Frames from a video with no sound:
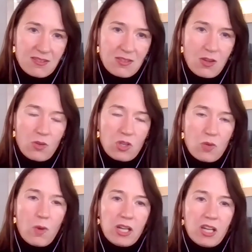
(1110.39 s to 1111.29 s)
So you
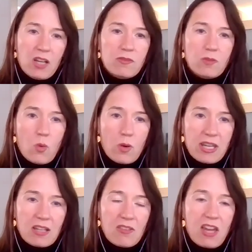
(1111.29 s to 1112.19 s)
want to
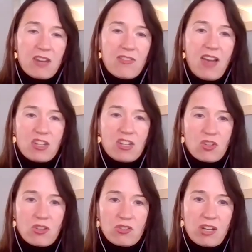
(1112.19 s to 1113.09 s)
avoid a lot of high
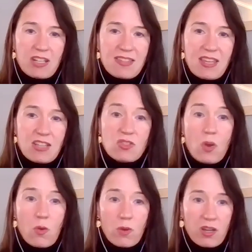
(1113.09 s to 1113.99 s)
sugar drinks like
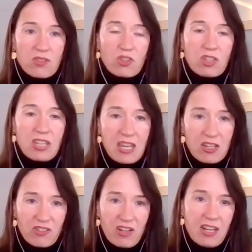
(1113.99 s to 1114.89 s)
sodas or
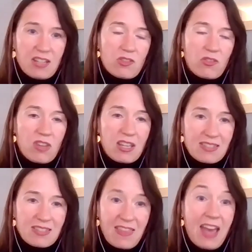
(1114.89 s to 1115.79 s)
Gatorades or
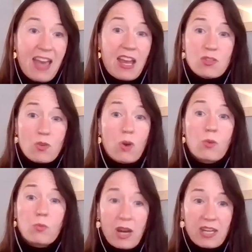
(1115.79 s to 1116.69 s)
things like that as a
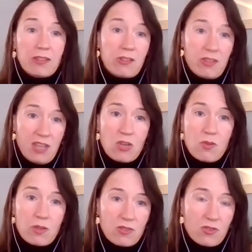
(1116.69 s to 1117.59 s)
regular thing
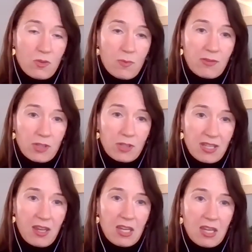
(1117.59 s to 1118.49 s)
you consume every day.